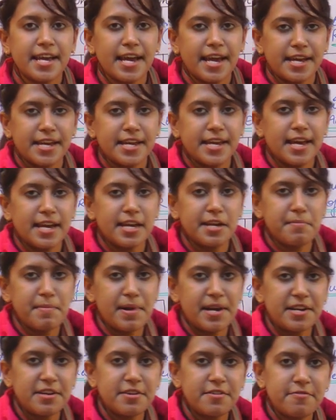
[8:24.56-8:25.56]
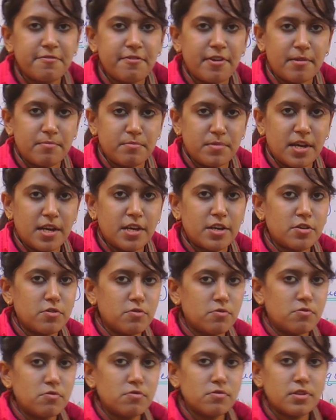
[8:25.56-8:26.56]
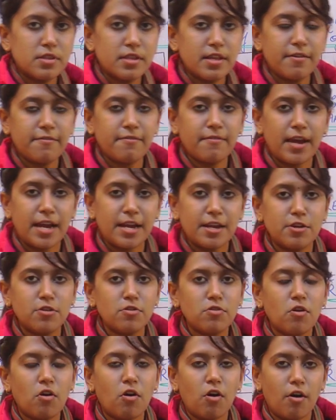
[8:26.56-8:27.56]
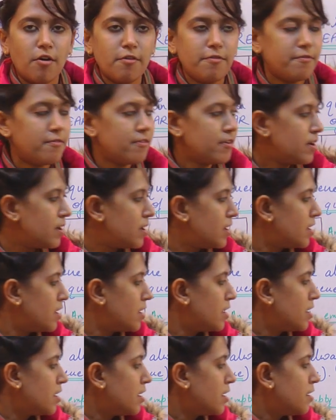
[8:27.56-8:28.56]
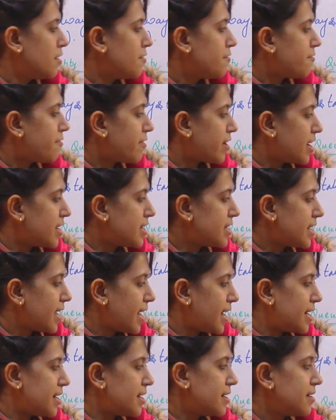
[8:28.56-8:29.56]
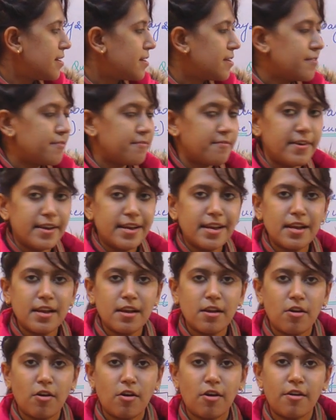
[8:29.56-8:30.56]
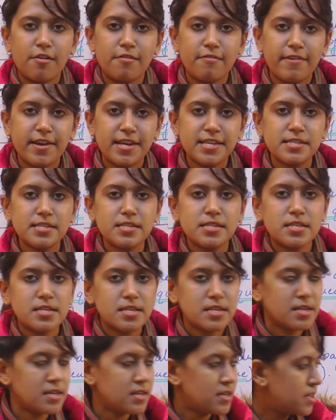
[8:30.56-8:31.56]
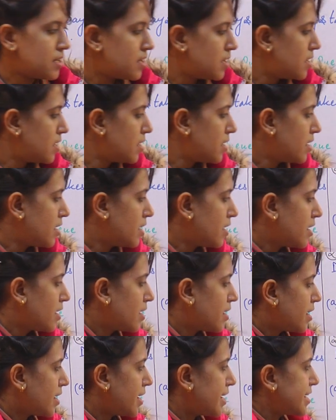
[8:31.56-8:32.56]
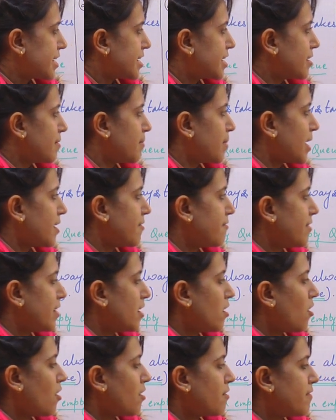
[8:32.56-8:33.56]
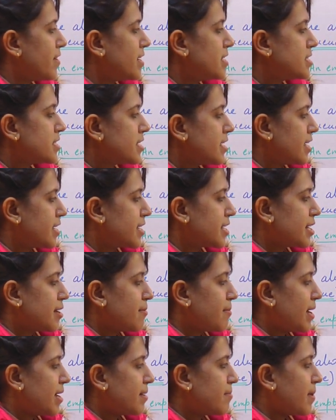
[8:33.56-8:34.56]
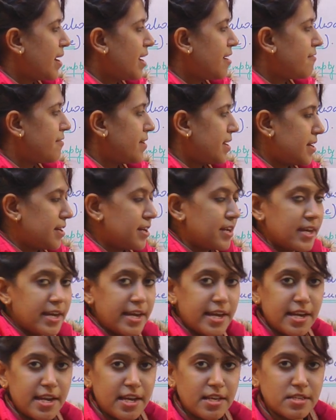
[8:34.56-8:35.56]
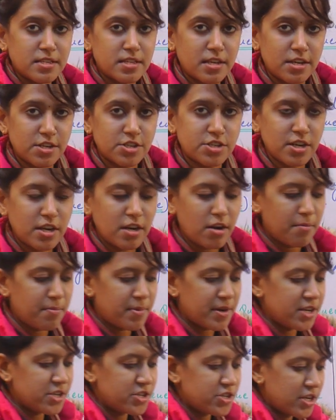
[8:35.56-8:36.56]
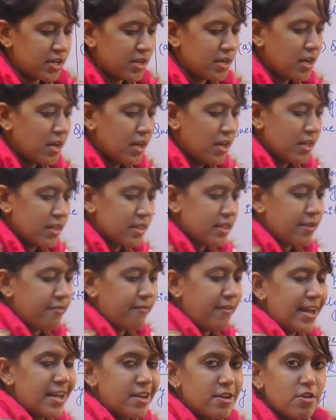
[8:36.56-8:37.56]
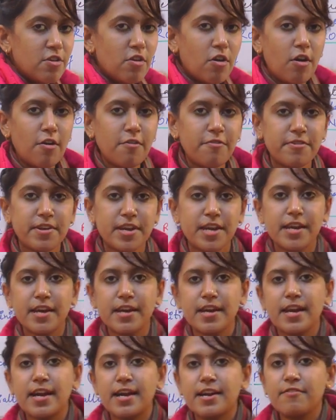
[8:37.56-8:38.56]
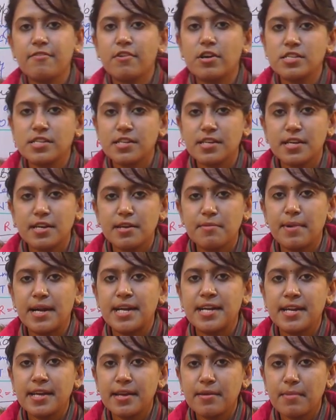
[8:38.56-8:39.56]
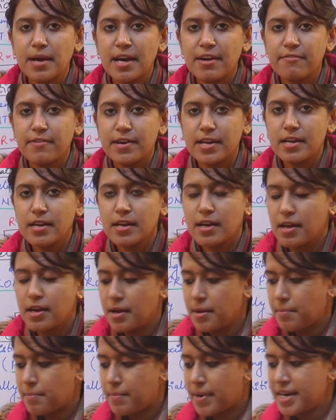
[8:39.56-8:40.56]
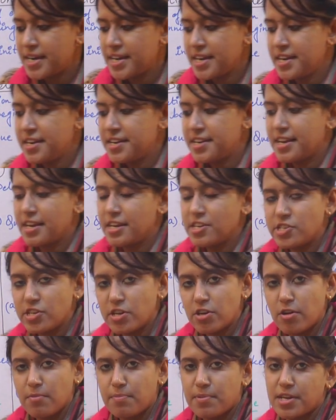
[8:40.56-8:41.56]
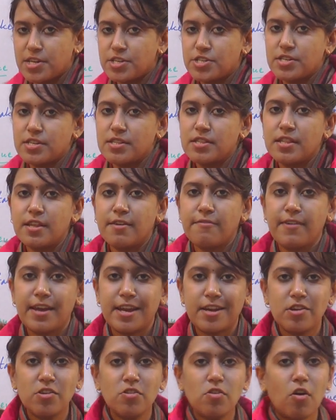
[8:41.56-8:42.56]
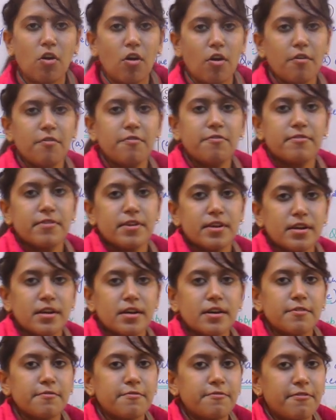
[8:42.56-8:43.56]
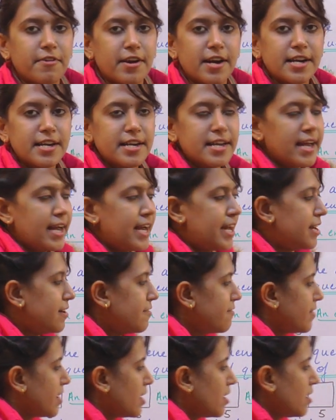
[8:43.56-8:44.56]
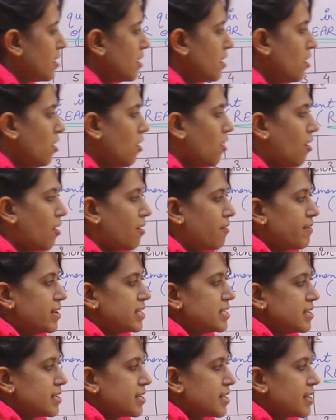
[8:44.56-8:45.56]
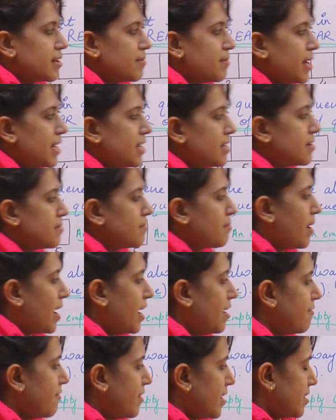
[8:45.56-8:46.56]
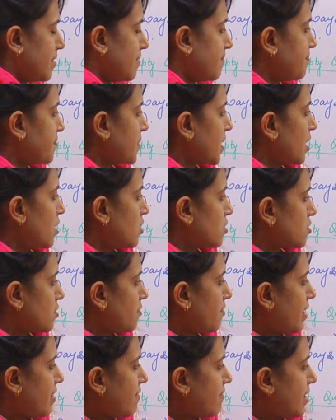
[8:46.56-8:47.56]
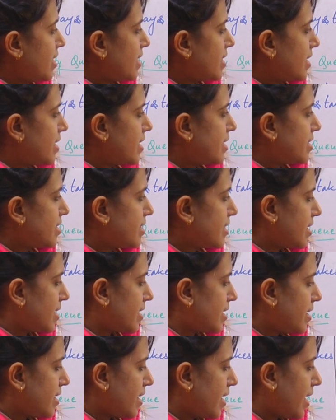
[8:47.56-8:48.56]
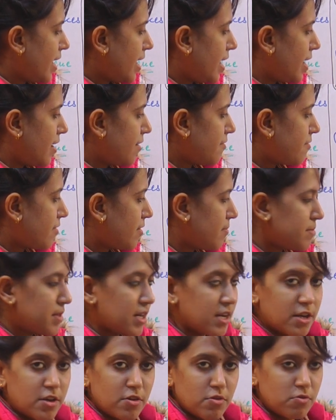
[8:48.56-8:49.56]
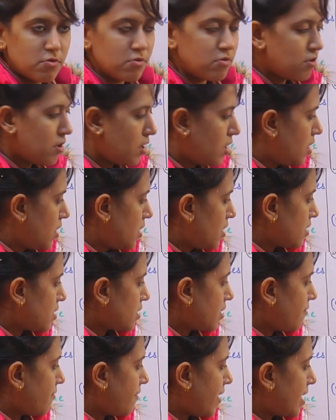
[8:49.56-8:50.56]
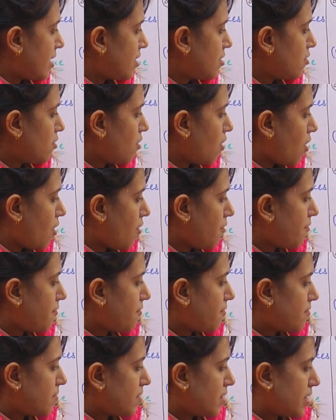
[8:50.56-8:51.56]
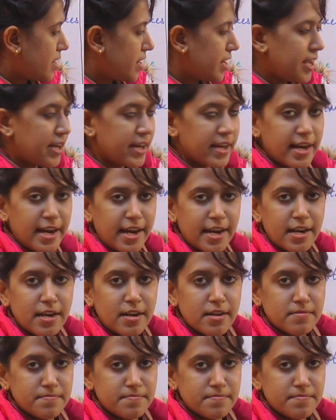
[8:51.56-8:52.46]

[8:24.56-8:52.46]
any element from the queue, the value of front end will always increment by 1. In insertion operation, the value of rear end was incrementing by 1, but in deletion operation the value of front end will always increment by 1. So when we deleted A from the queue, the value of rear end